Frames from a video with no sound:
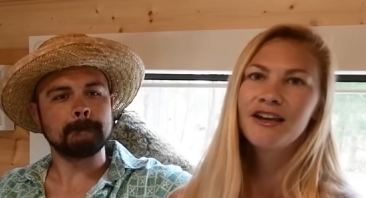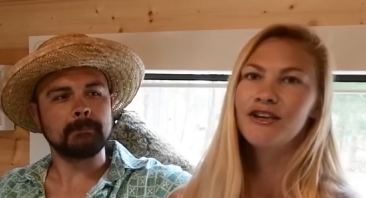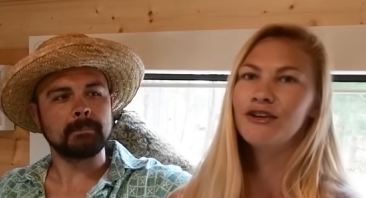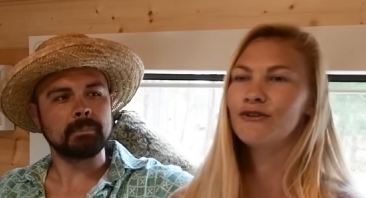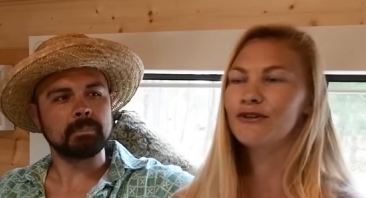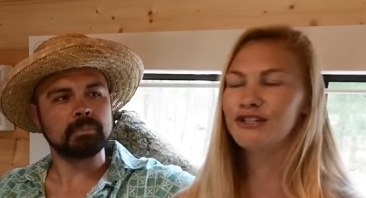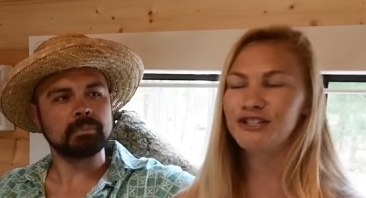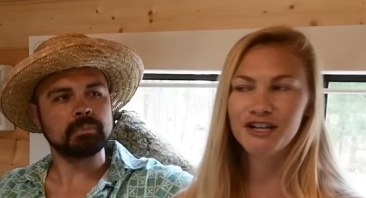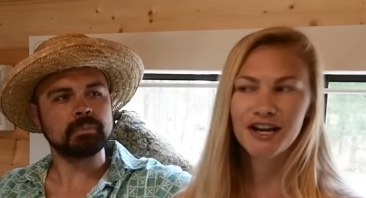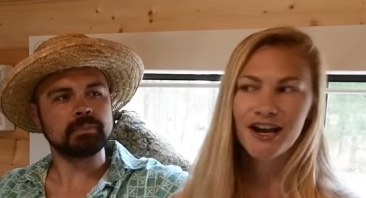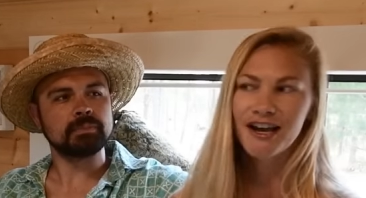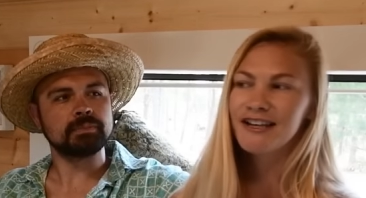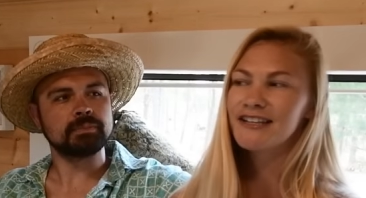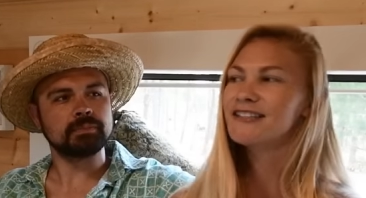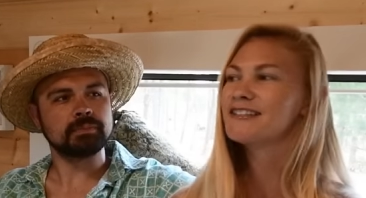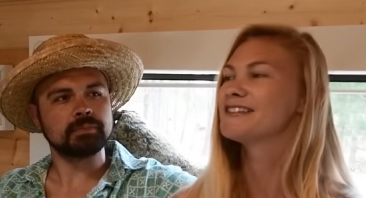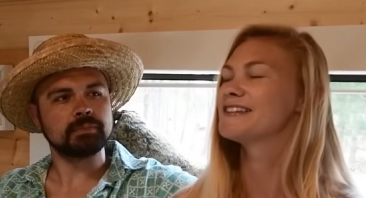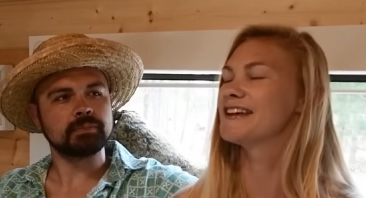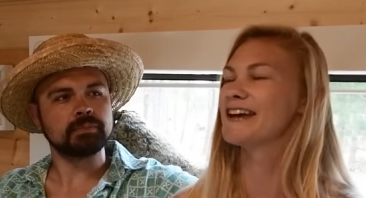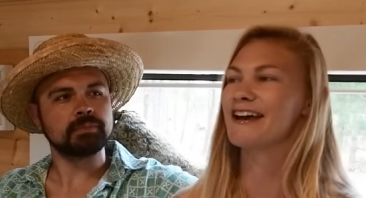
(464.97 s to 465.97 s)
Speaker 1: you
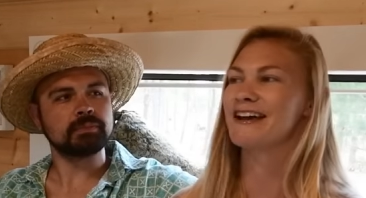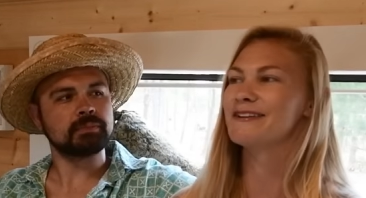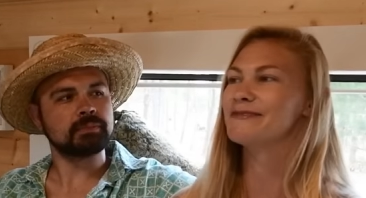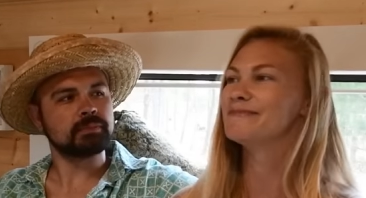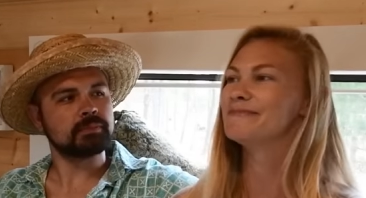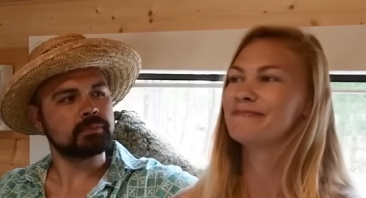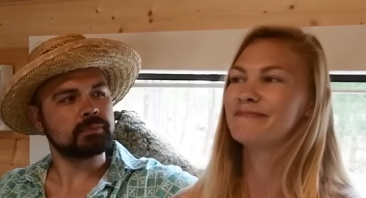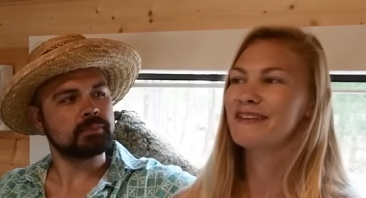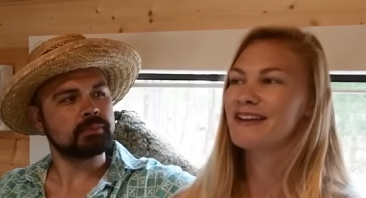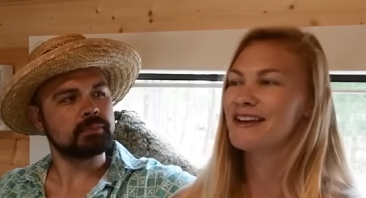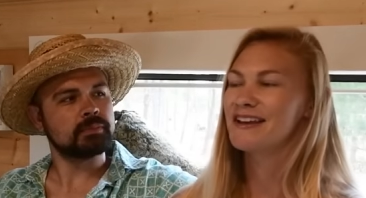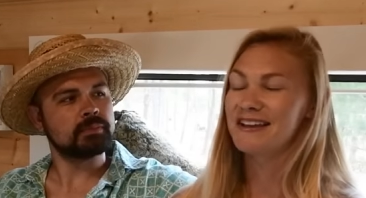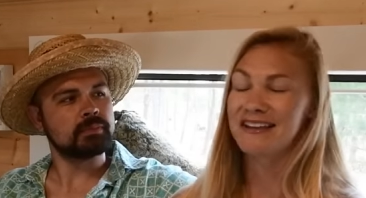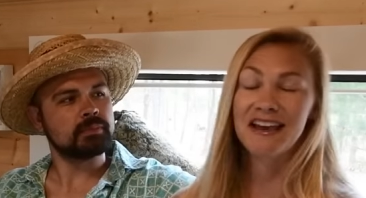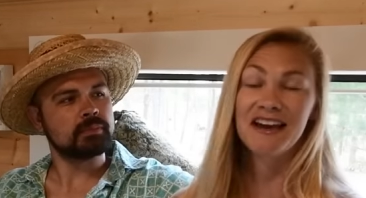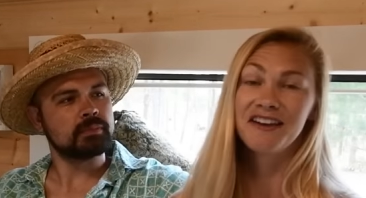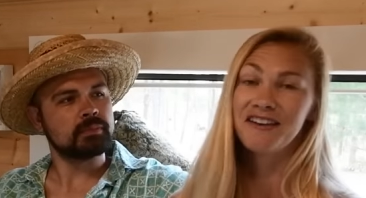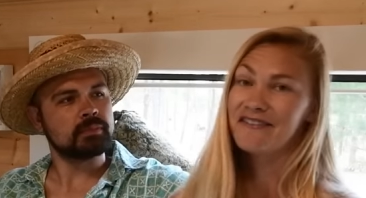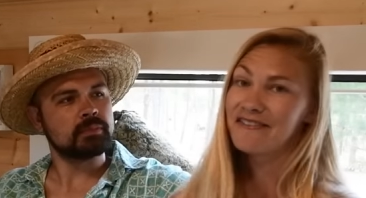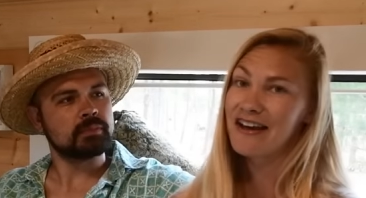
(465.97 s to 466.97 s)
adjust, and
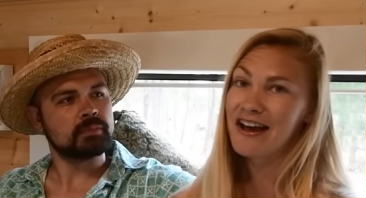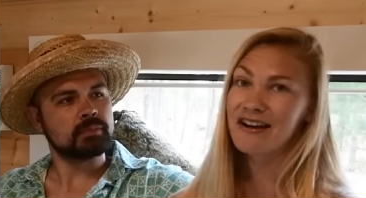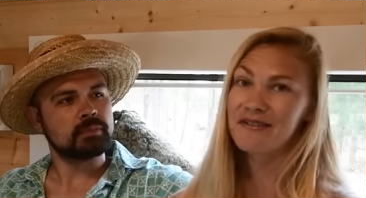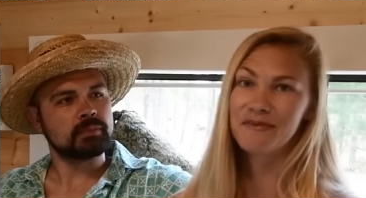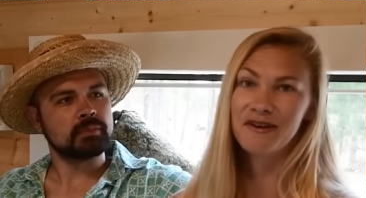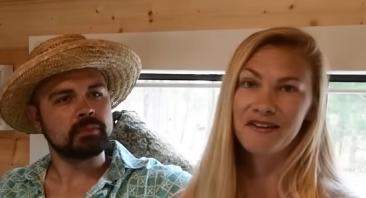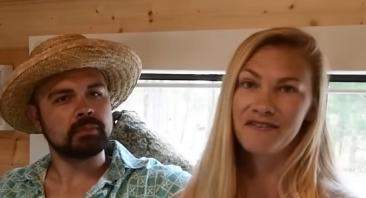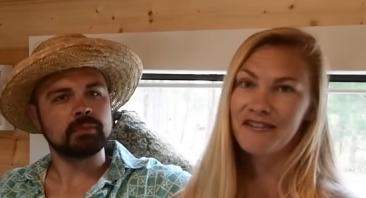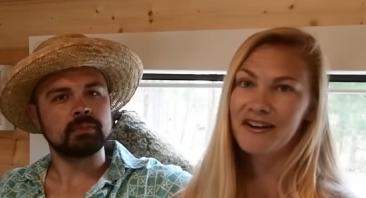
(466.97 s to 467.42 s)
yeah, you've got to be a